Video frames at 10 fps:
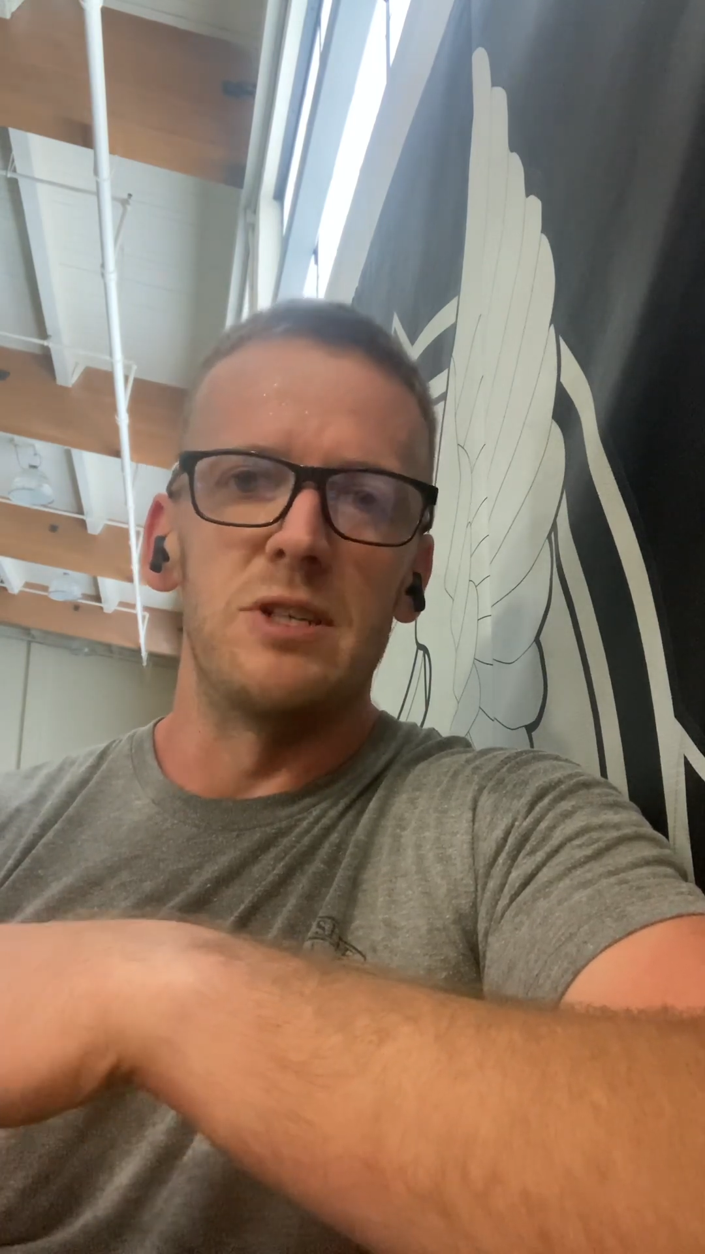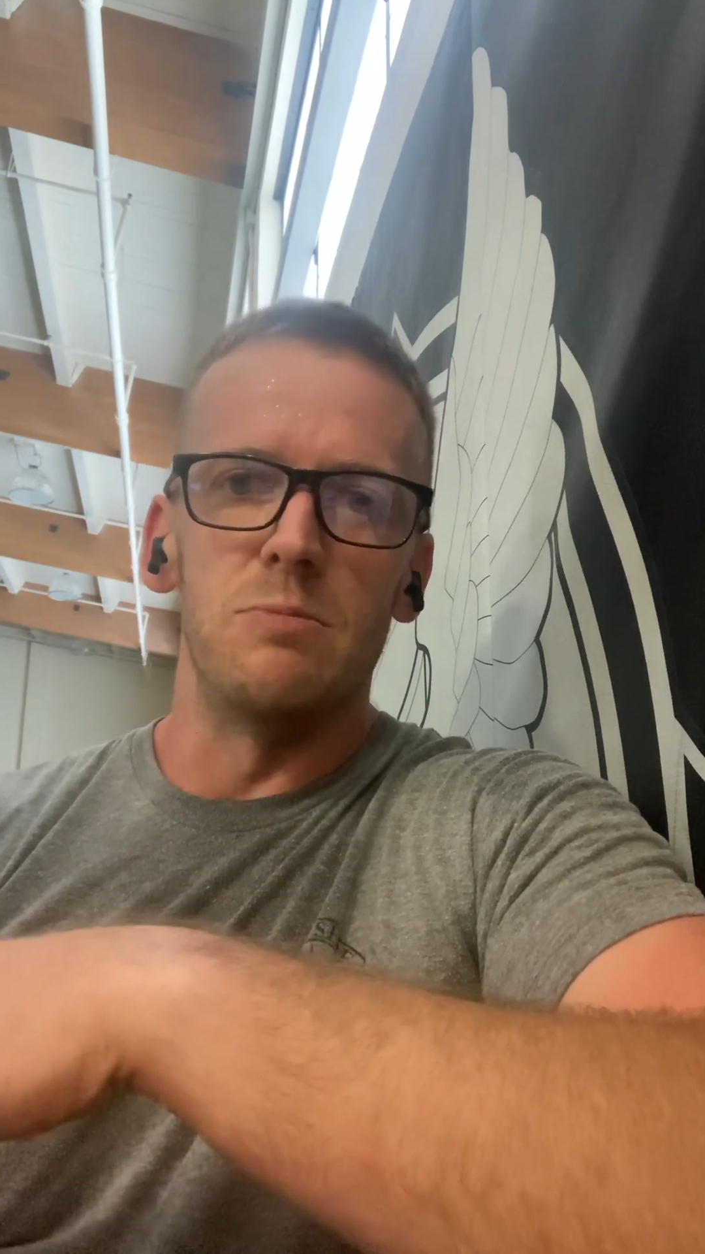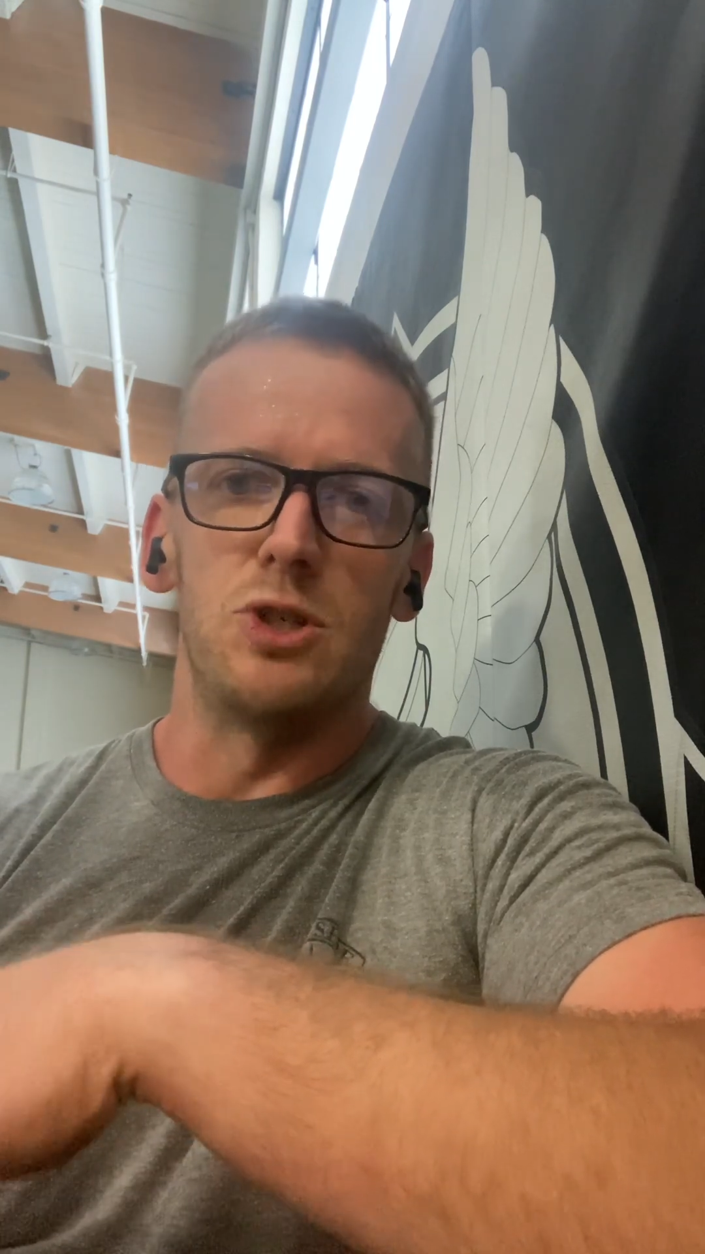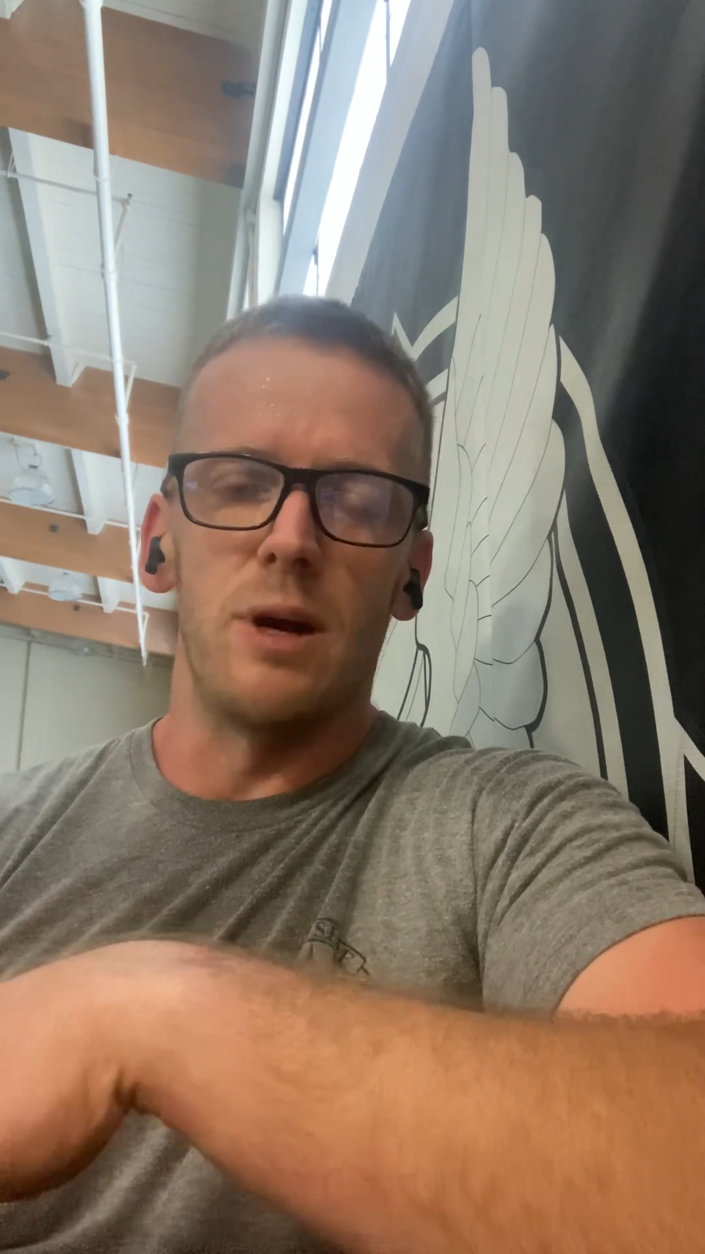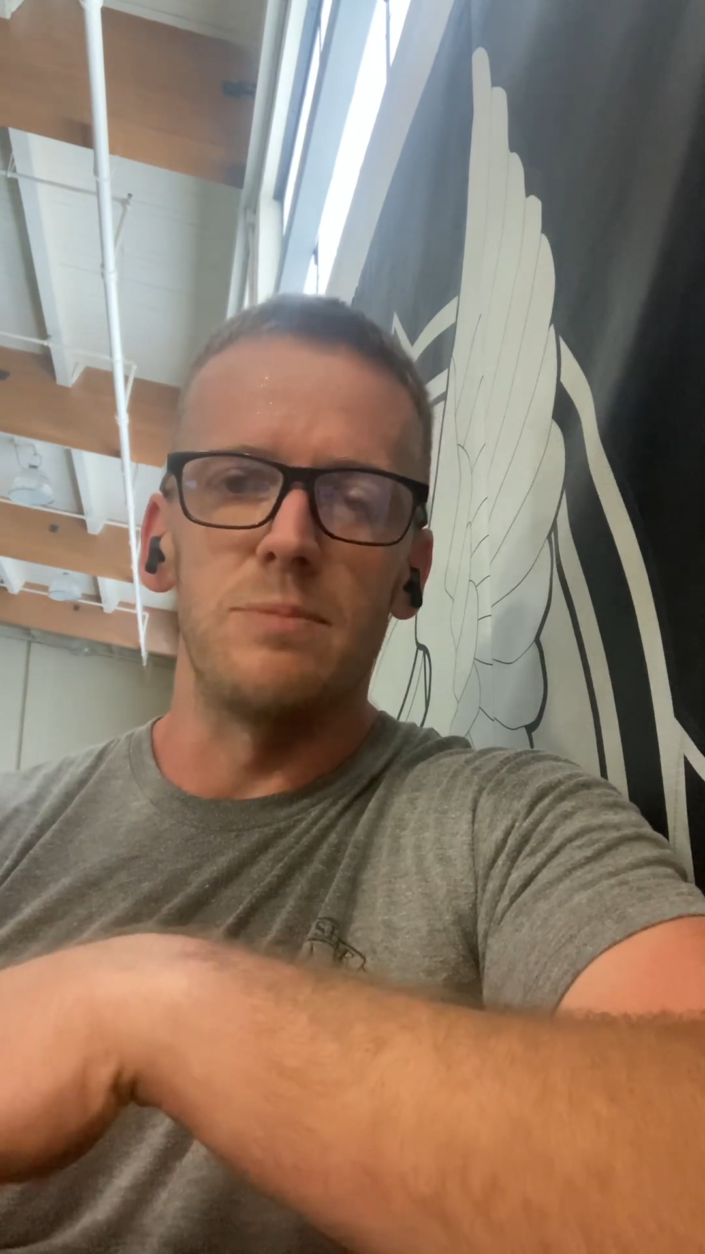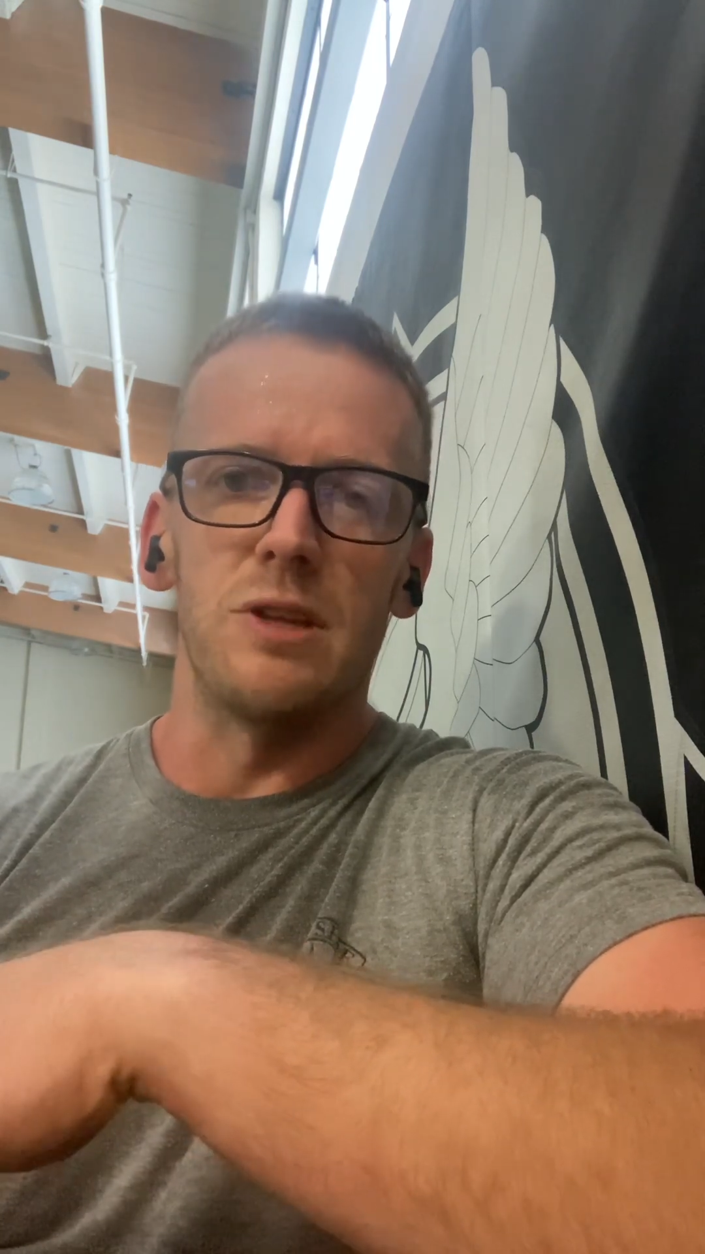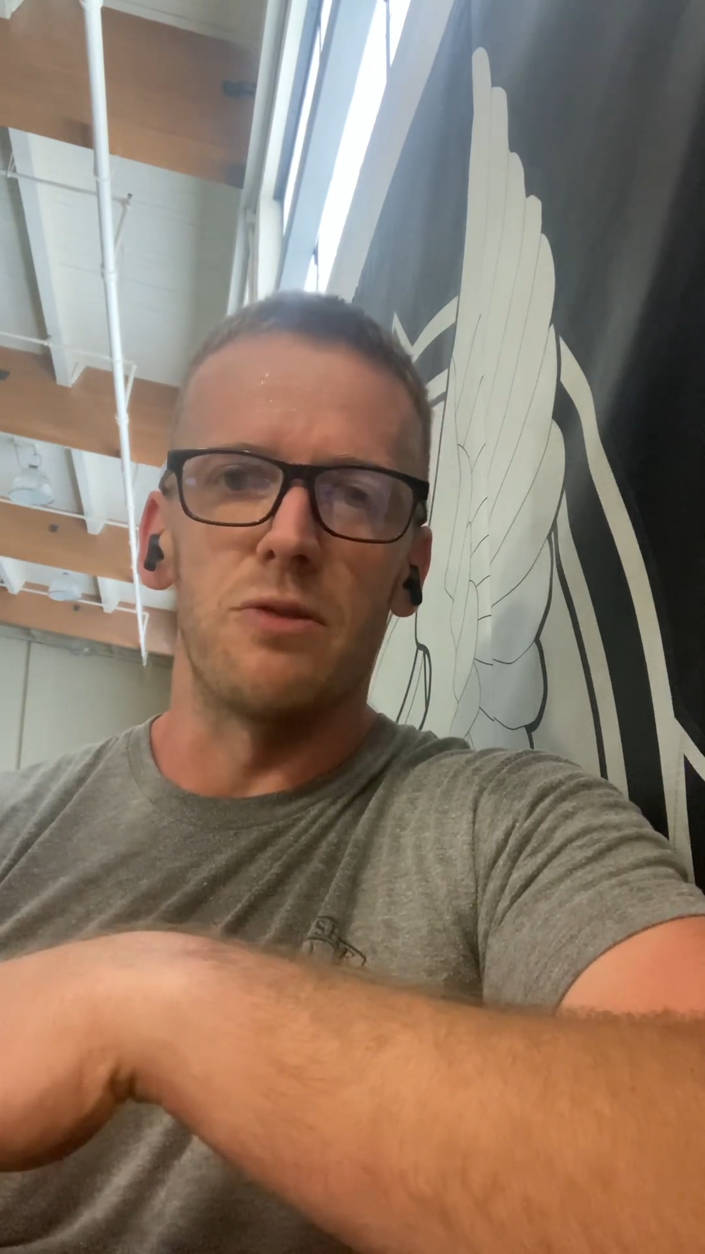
some jumps and